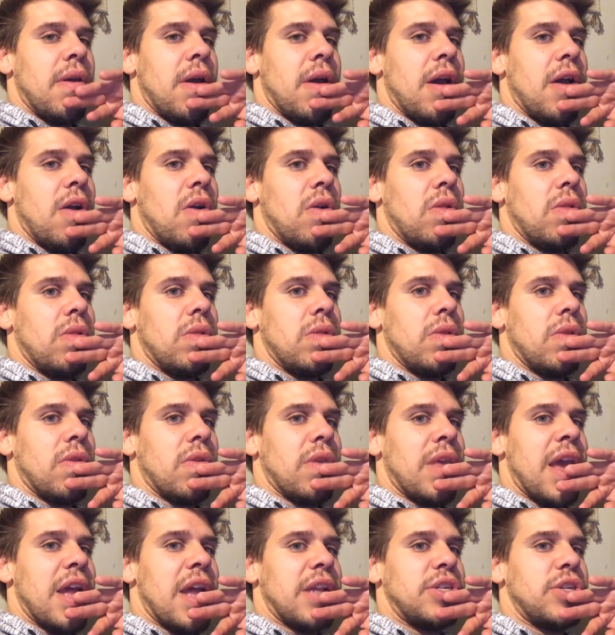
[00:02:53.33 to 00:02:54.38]
I'll
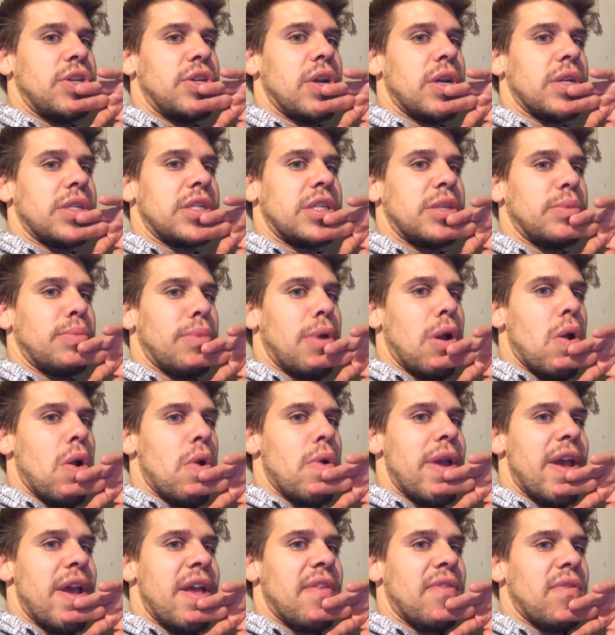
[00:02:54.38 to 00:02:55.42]
catch you guys
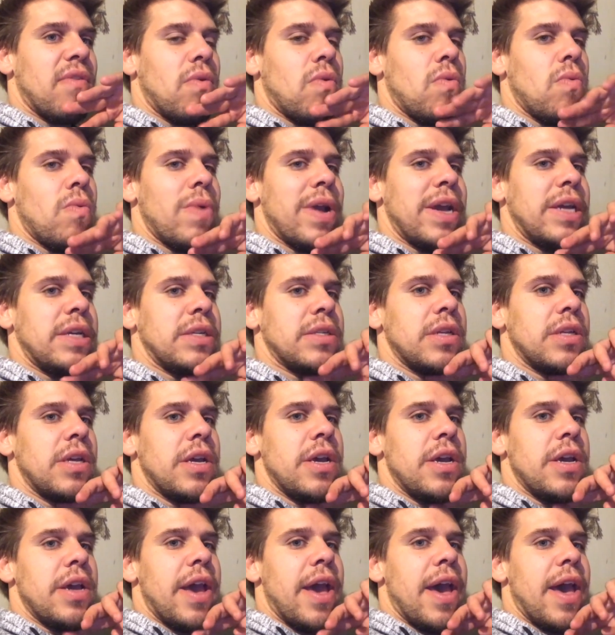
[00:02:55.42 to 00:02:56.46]
tomorrow as always.
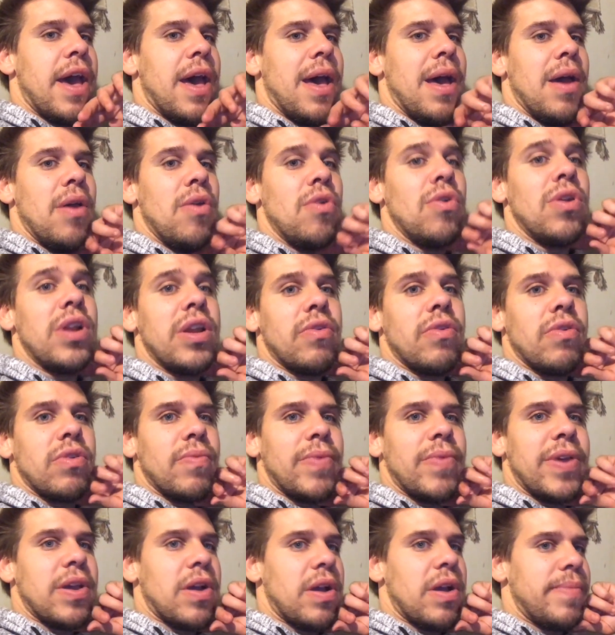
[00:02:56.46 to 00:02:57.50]
Earlier in
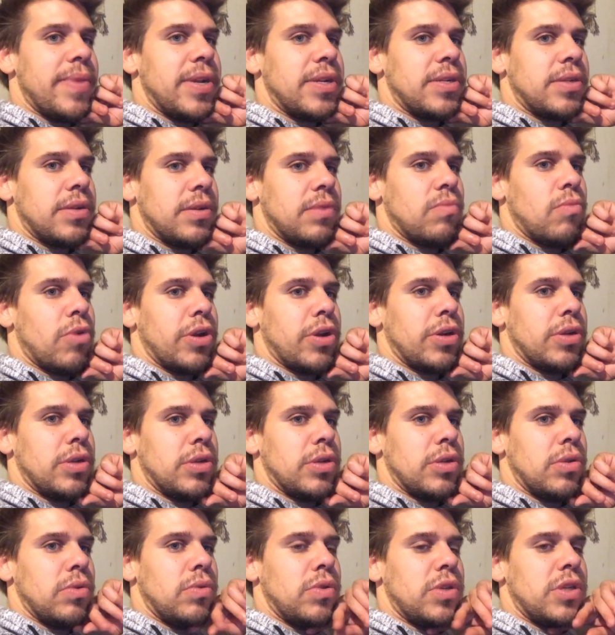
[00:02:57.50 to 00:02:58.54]
the week, I mentioned wanting to
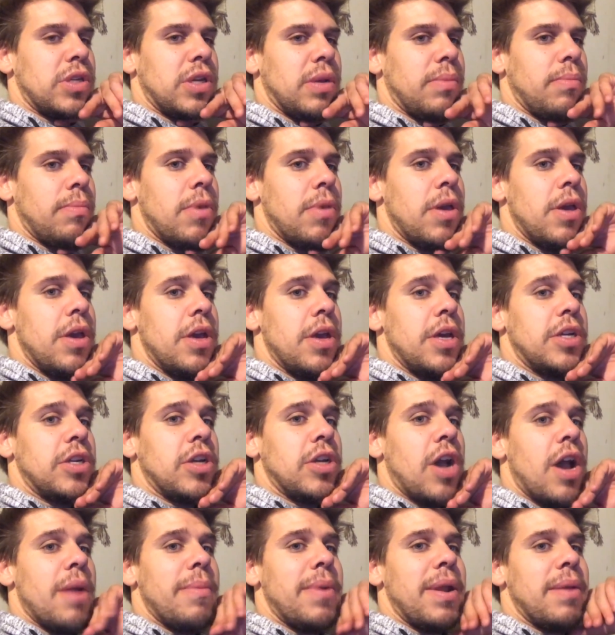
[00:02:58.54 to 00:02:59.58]
shoot some
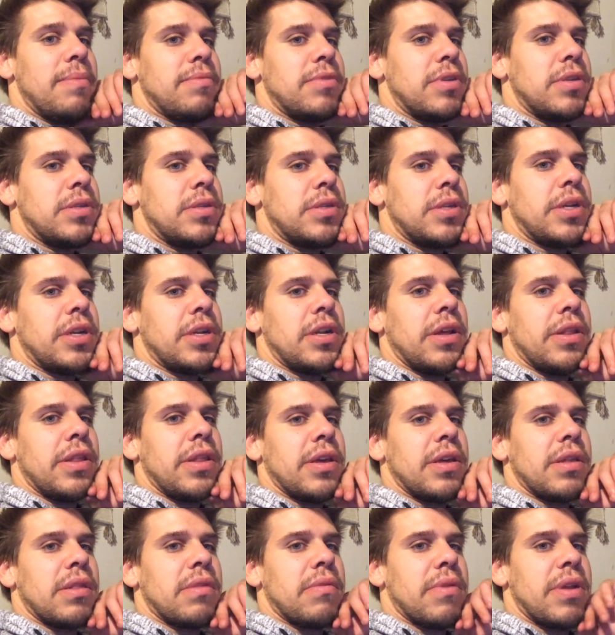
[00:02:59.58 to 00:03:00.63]
time lapses in, I
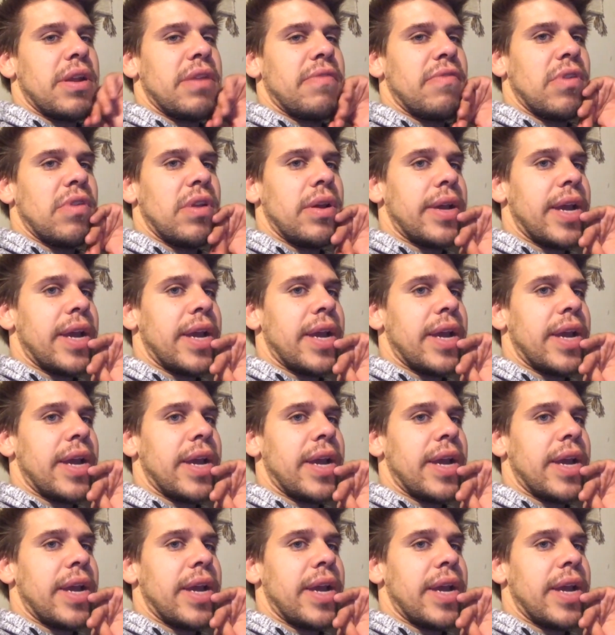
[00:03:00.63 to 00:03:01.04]
think, three different